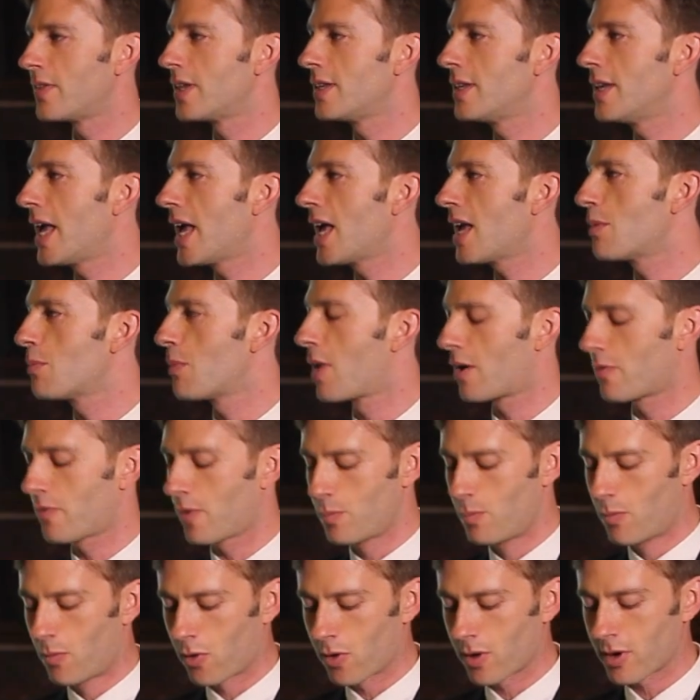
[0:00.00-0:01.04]
in the
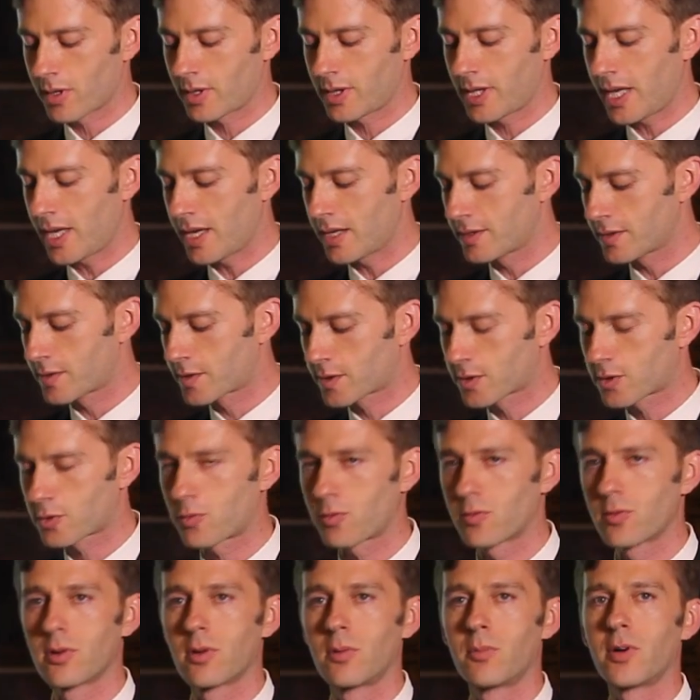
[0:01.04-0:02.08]
name of a morally
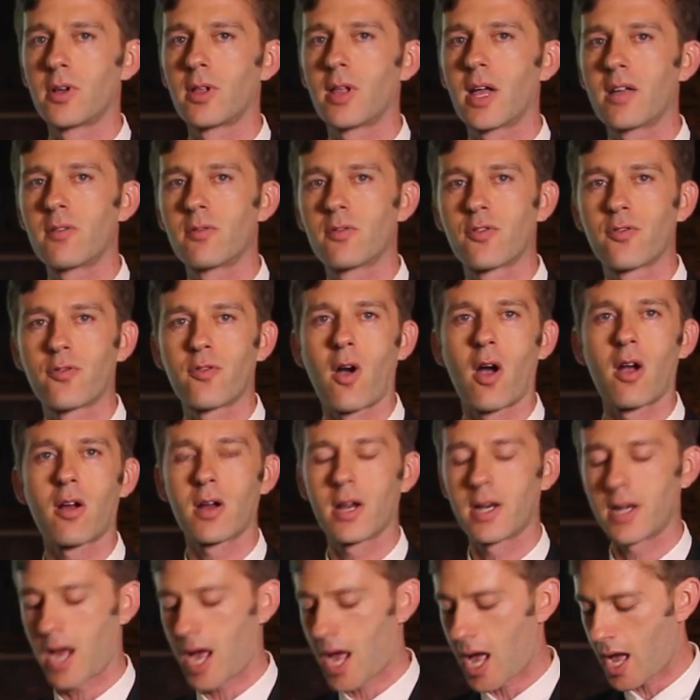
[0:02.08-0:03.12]
inscrutable and
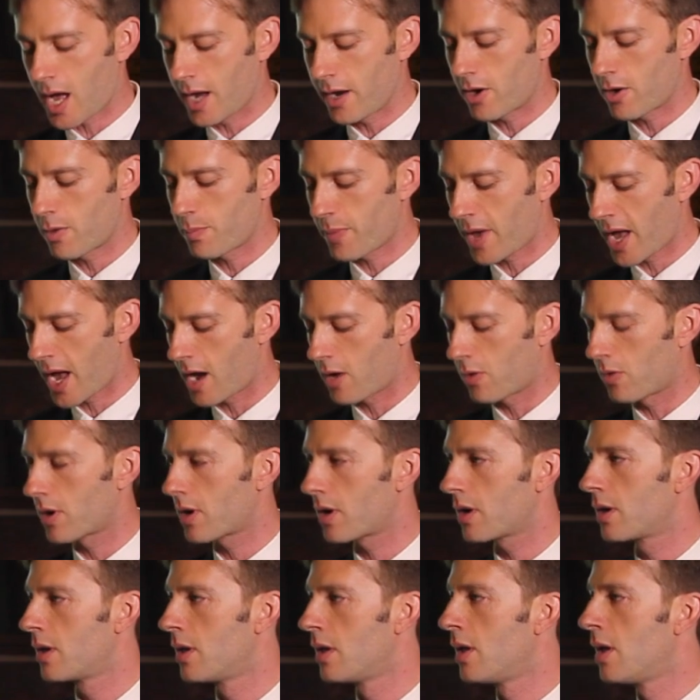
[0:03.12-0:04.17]
foreign higher
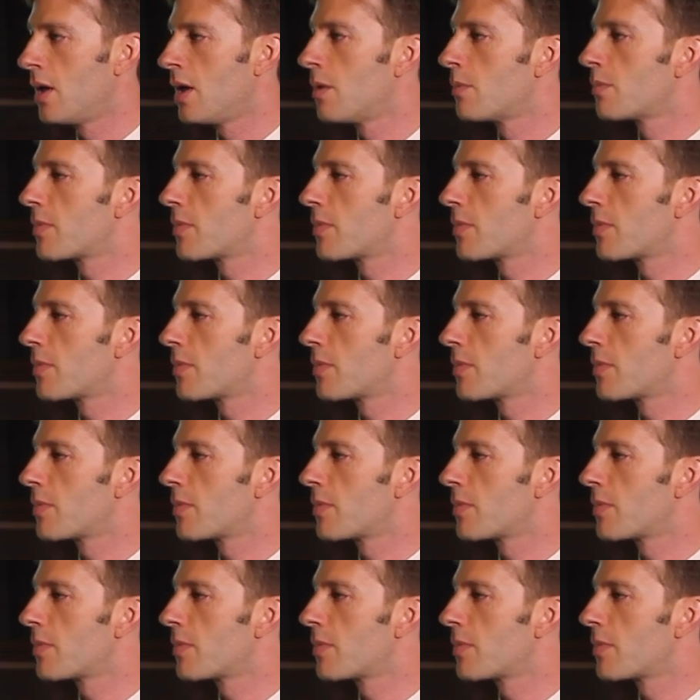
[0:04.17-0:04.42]
power,